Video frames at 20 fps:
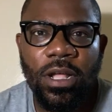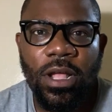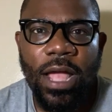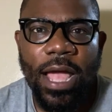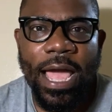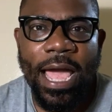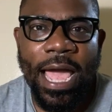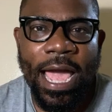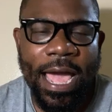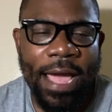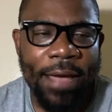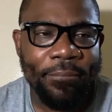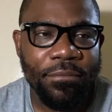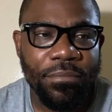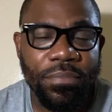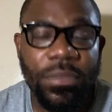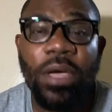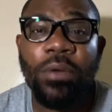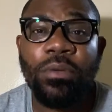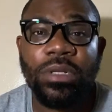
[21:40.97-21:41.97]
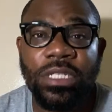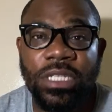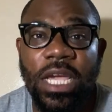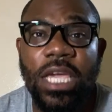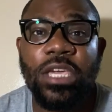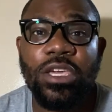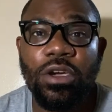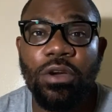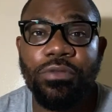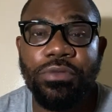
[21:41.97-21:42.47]
They would
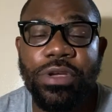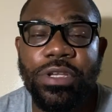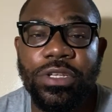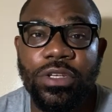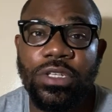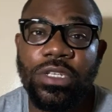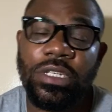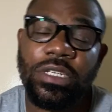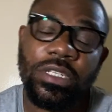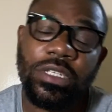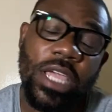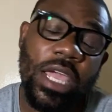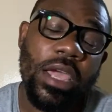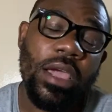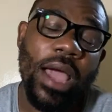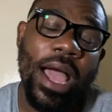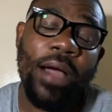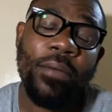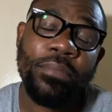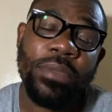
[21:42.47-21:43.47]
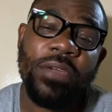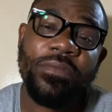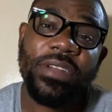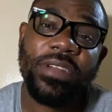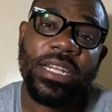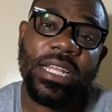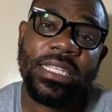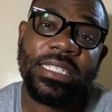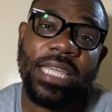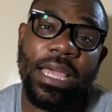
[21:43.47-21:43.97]
take your resources. Say, I'm giving
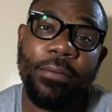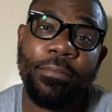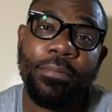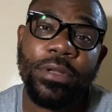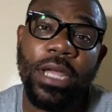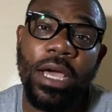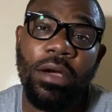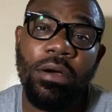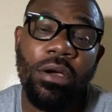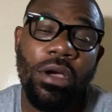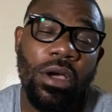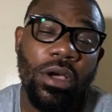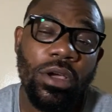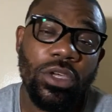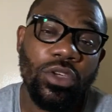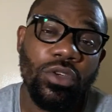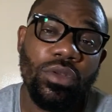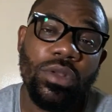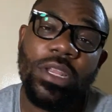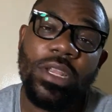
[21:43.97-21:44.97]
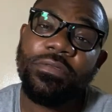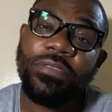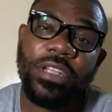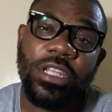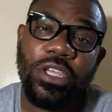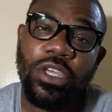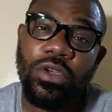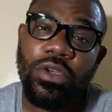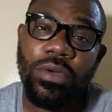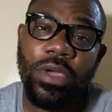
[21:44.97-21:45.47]
an example now. You live in
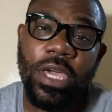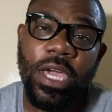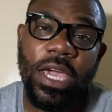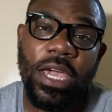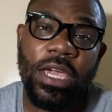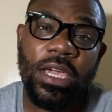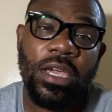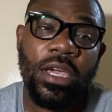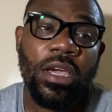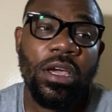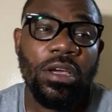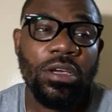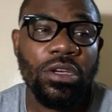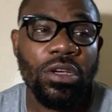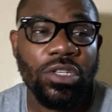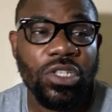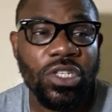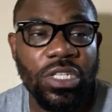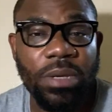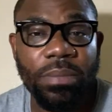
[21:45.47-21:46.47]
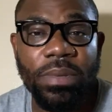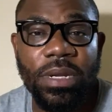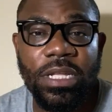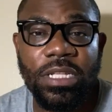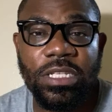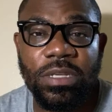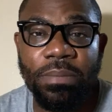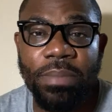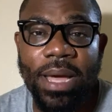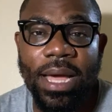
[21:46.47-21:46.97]
the UK, your
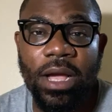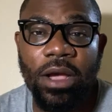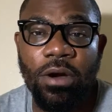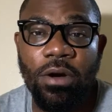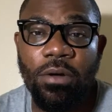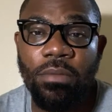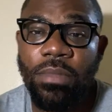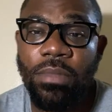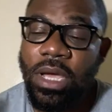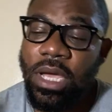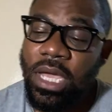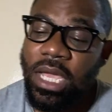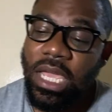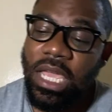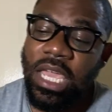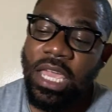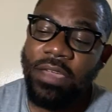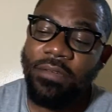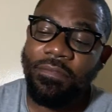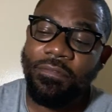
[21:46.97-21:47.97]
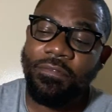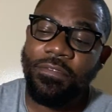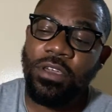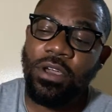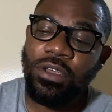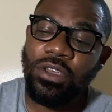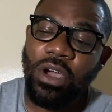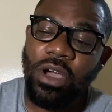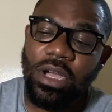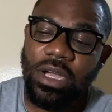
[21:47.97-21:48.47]
siblings are back home. If your
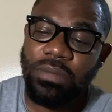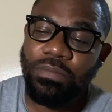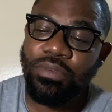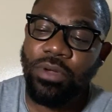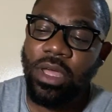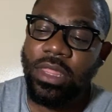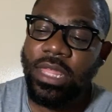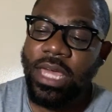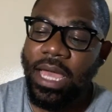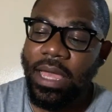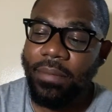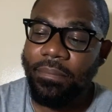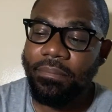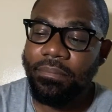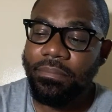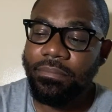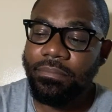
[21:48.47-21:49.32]
younger brother